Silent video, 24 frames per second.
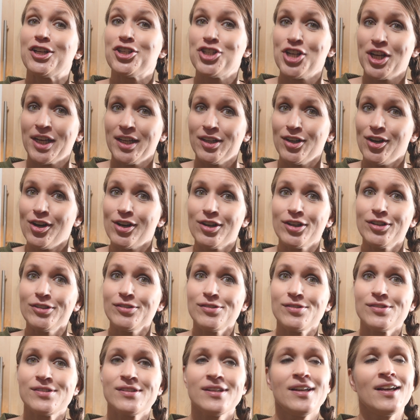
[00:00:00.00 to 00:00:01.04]
chicken
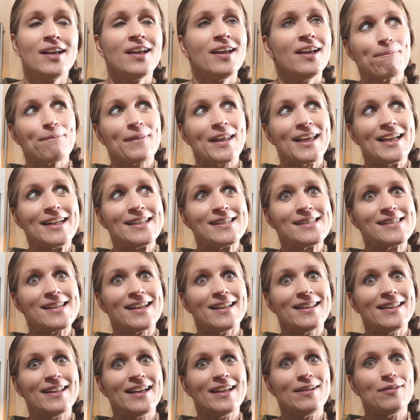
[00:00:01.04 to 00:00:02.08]
hearts. It is
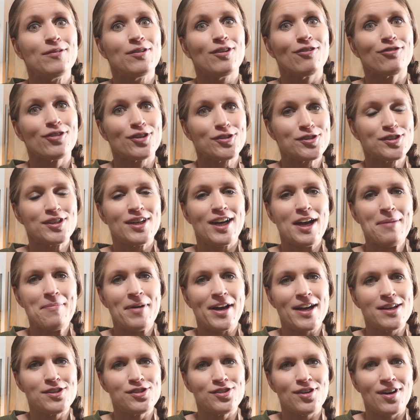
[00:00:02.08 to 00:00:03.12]
said that the first time
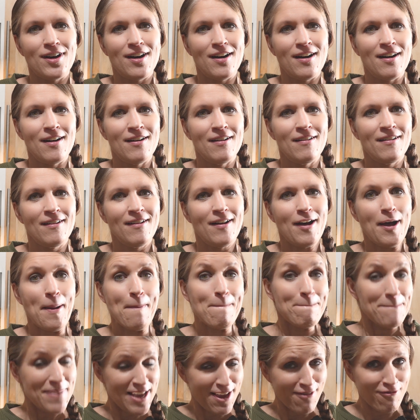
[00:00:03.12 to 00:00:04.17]
I saw a
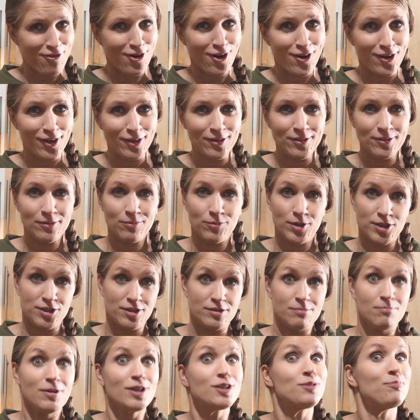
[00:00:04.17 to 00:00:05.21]
beef heart, which
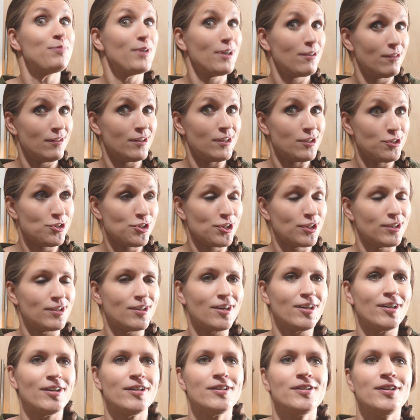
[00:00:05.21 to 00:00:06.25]
is much bigger than a chicken
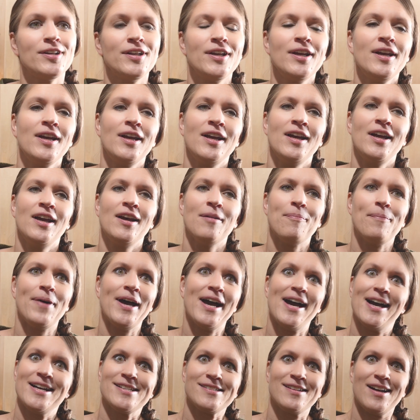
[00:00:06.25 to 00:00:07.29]
heart, my
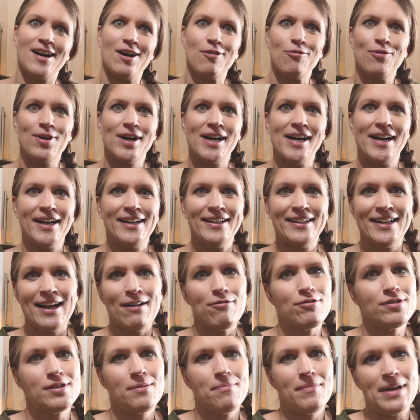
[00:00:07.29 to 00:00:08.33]
eyes got wide and I
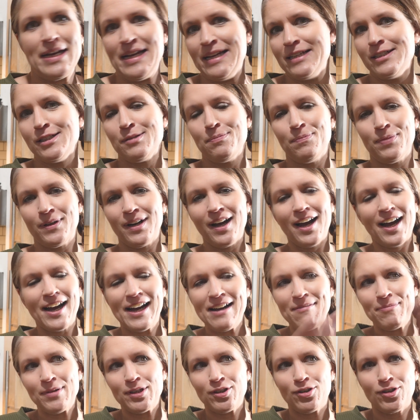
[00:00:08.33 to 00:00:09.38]
was amazed. But
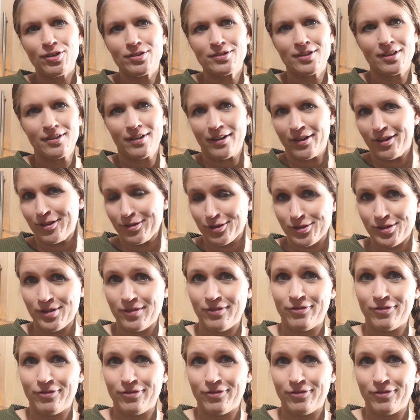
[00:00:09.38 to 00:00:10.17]
I've been hooked on hearts